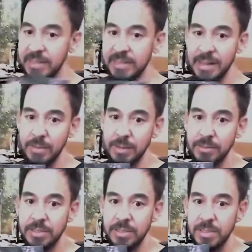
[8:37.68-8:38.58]

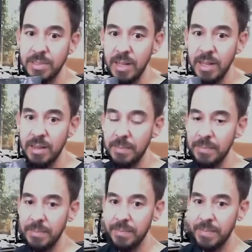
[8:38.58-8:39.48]
Demos
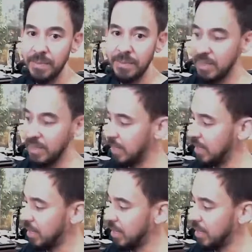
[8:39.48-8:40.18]
CD.